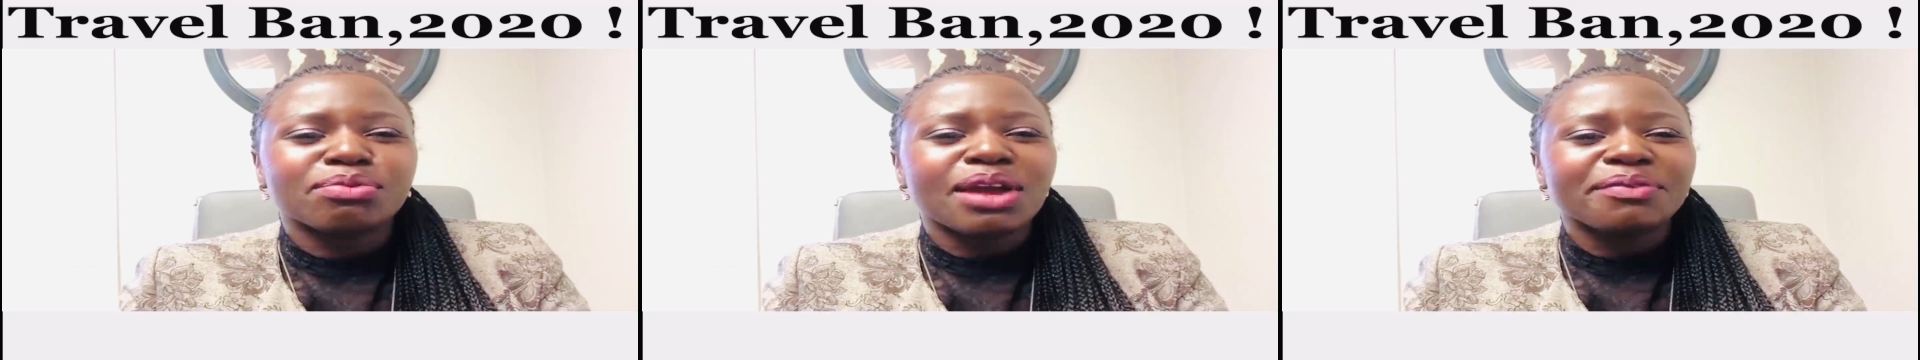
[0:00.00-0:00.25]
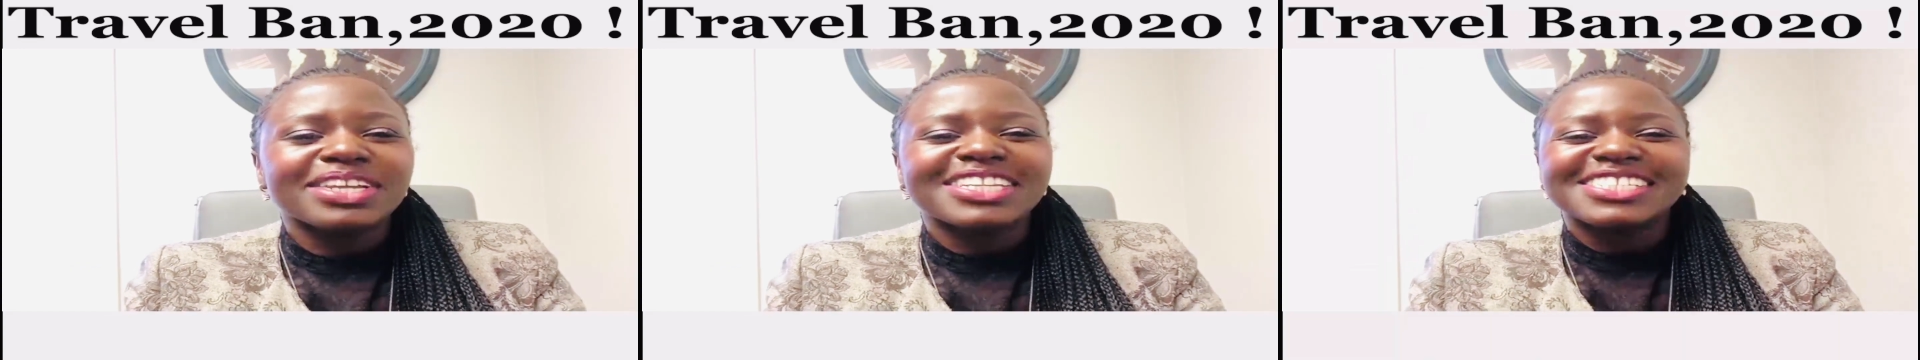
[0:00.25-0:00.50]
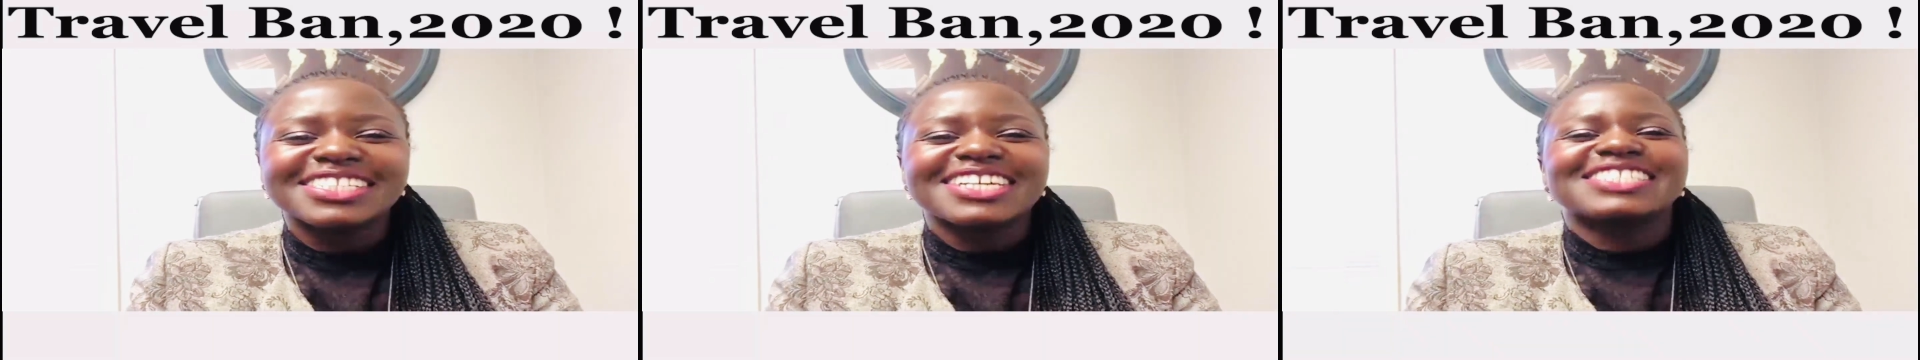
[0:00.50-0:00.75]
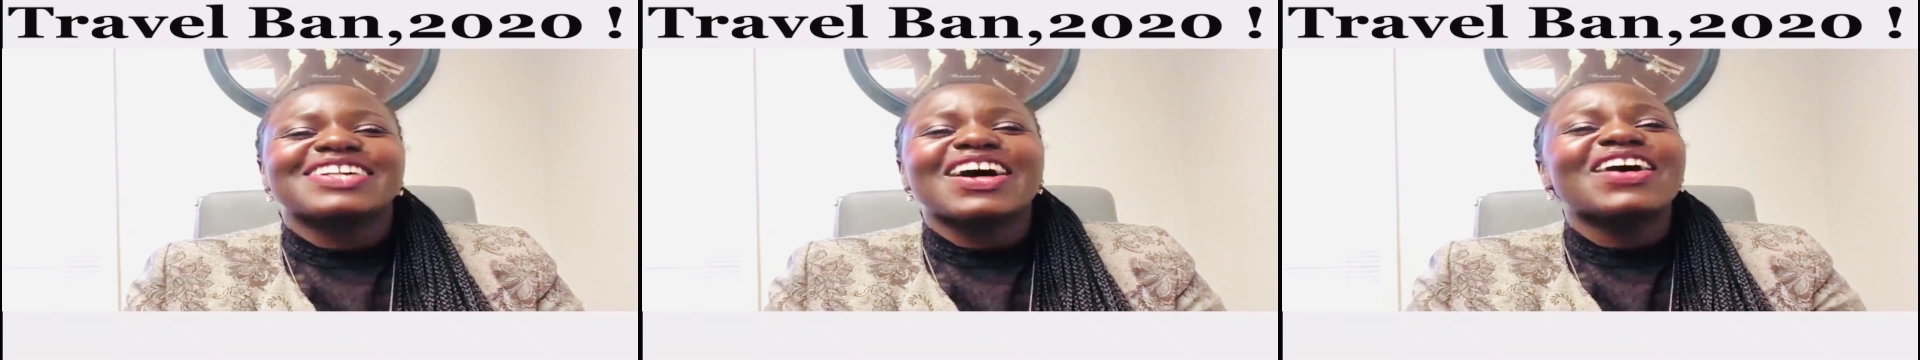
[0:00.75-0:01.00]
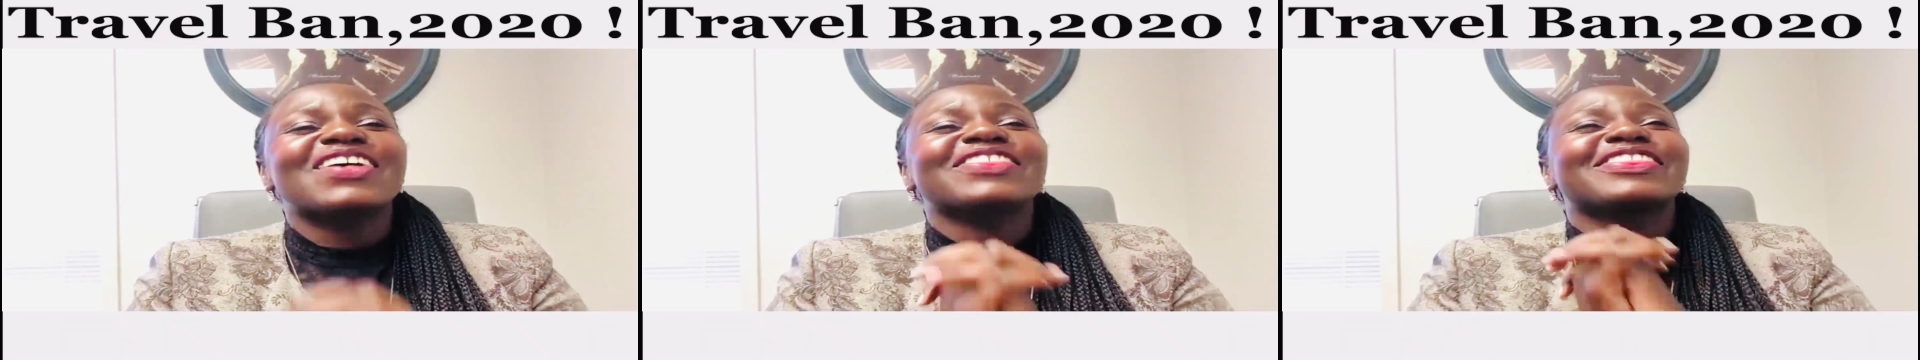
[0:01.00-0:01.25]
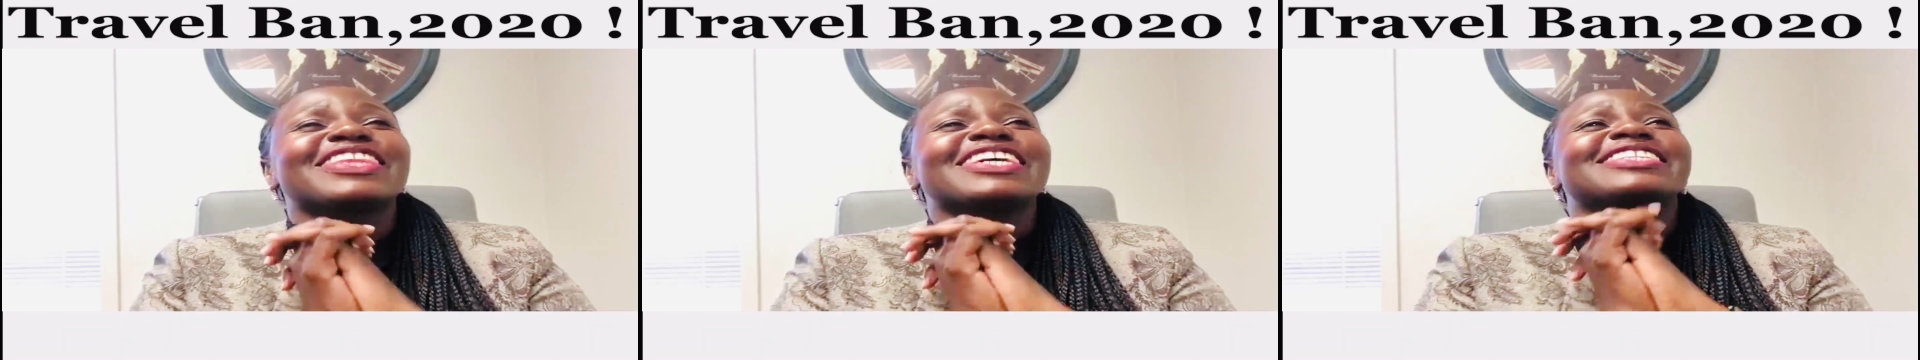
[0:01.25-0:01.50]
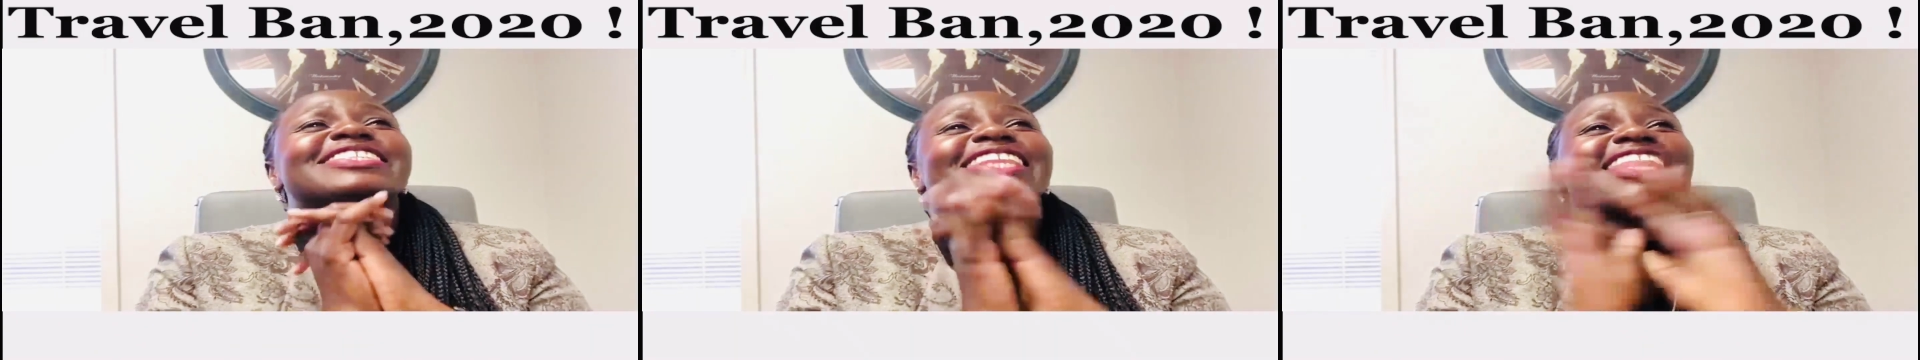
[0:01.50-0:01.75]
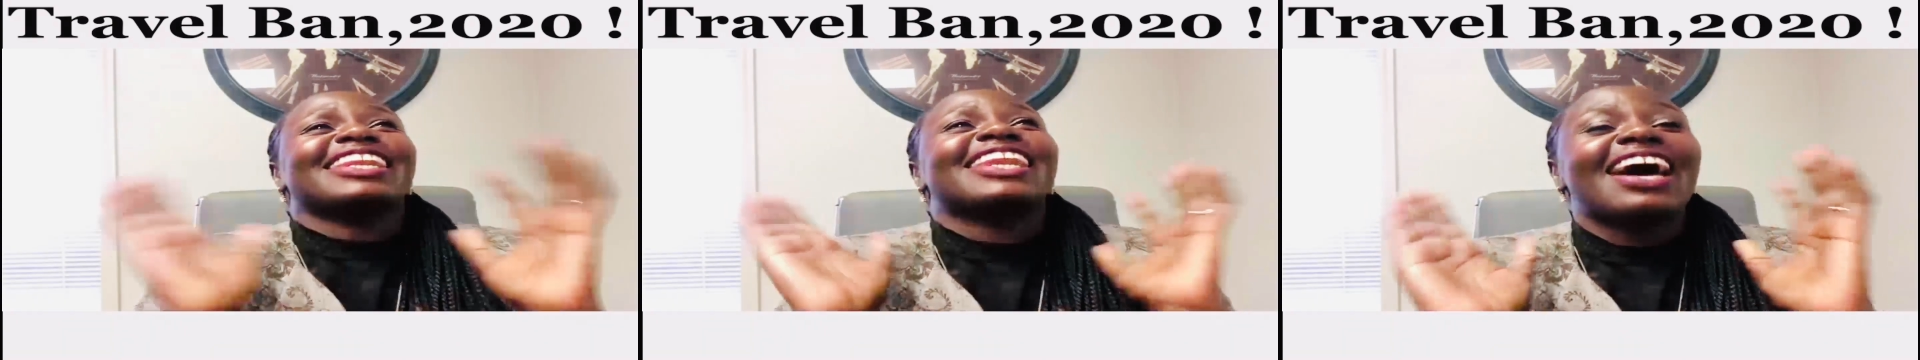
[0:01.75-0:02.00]
where we discuss all things
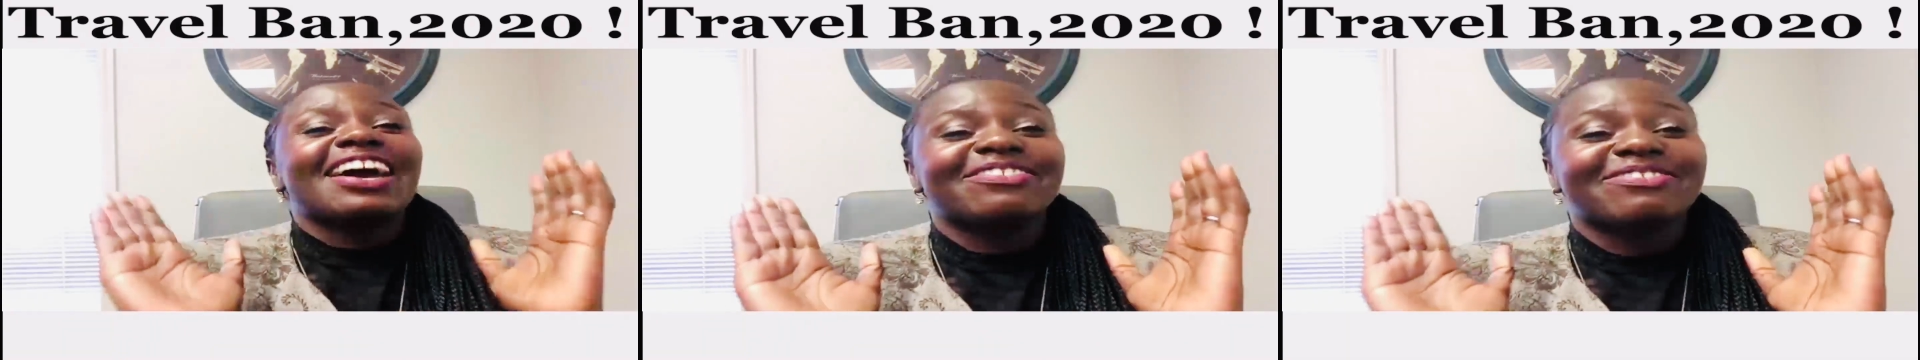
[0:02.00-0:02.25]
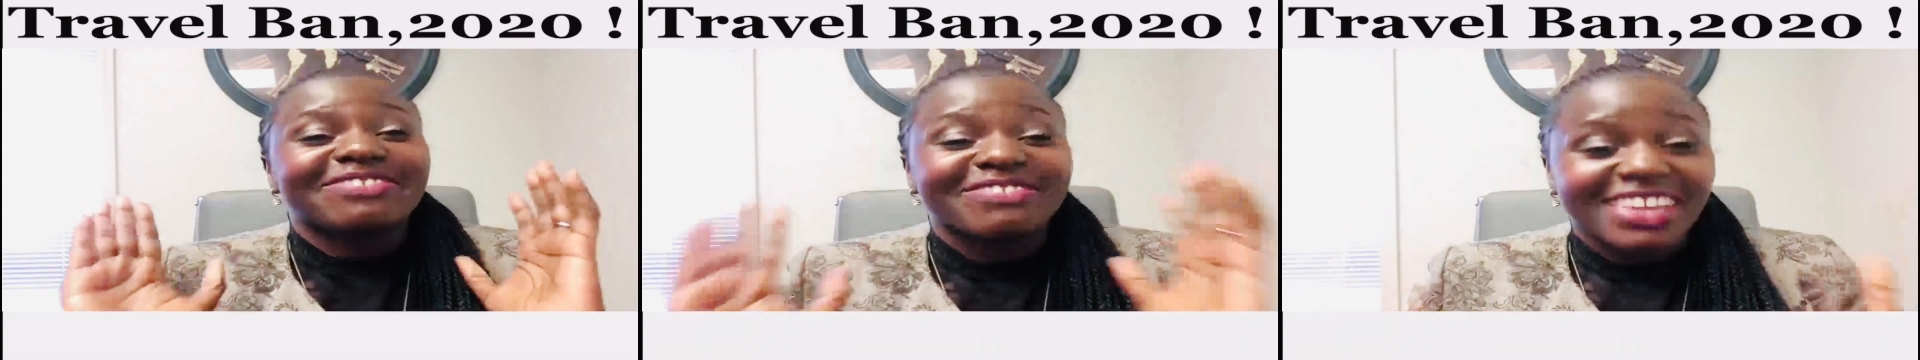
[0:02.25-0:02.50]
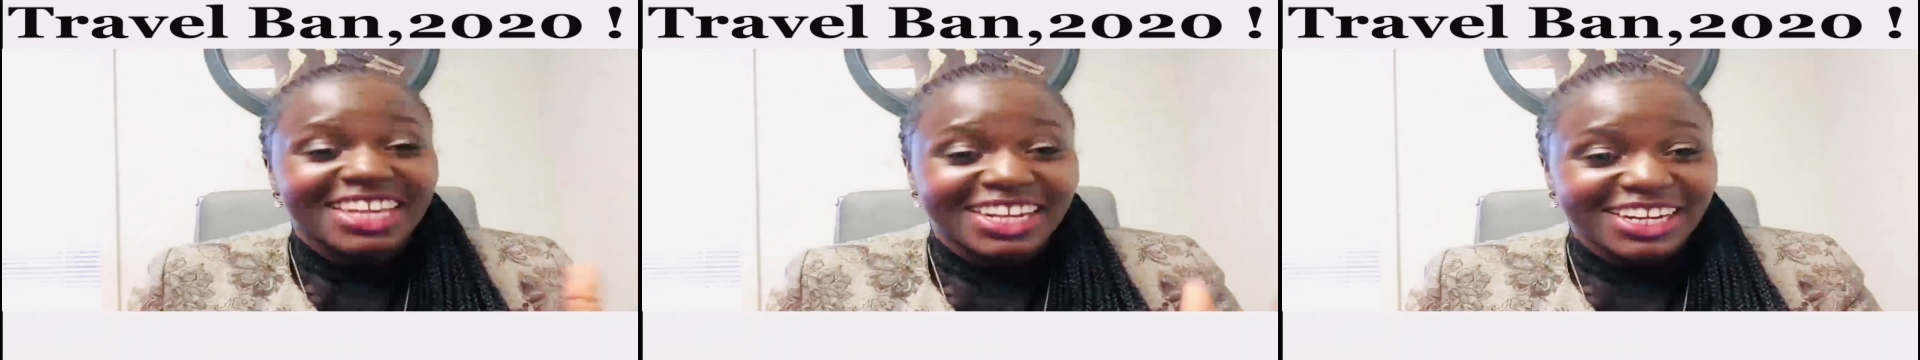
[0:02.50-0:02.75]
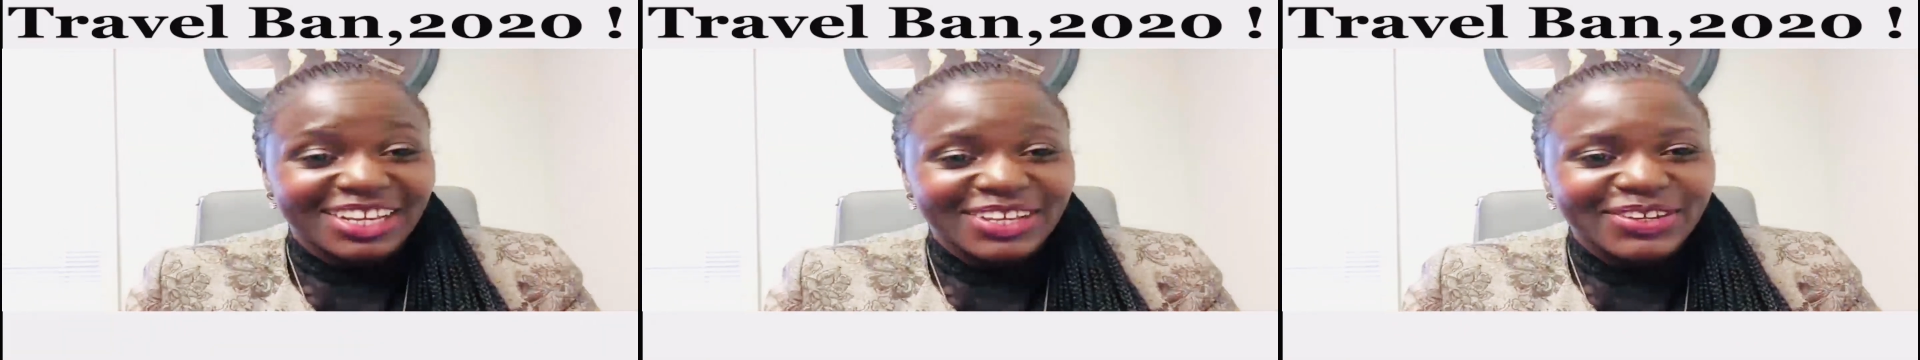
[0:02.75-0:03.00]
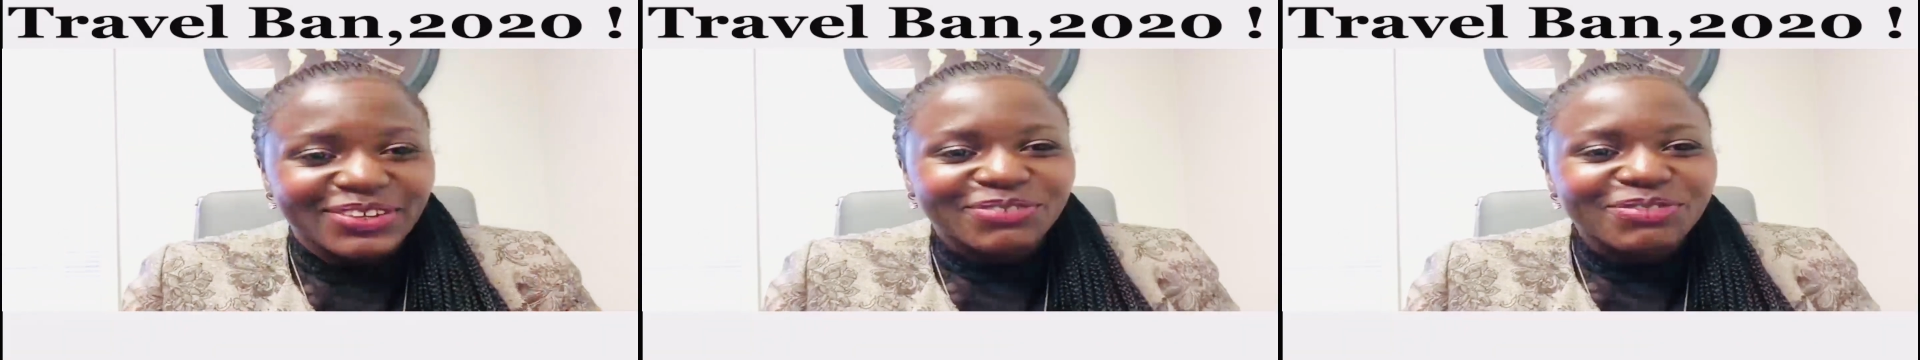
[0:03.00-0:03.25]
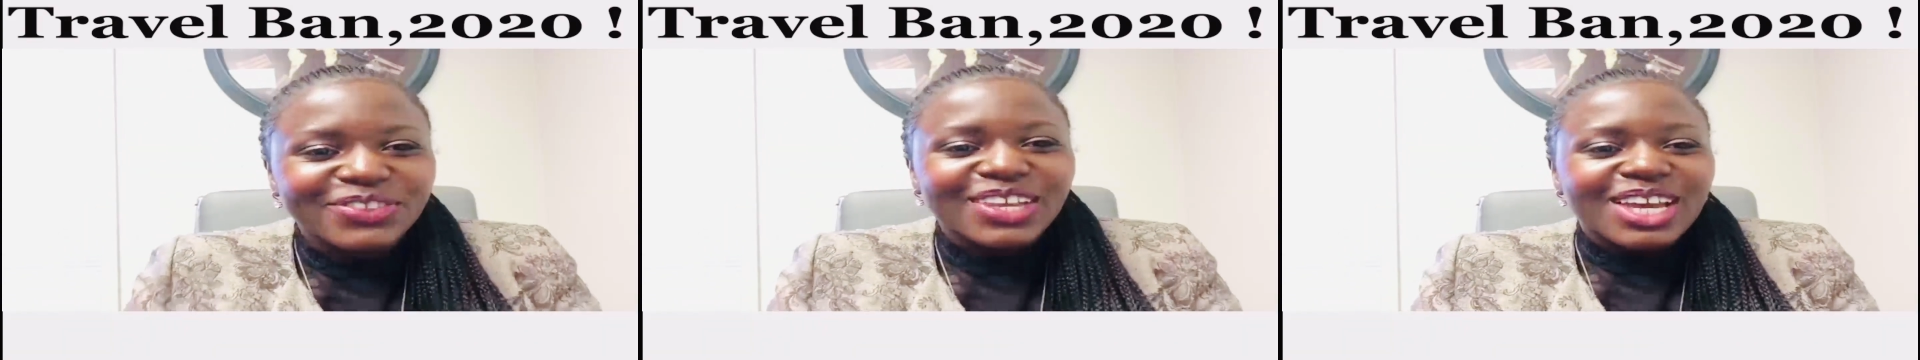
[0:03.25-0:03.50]
life and legal.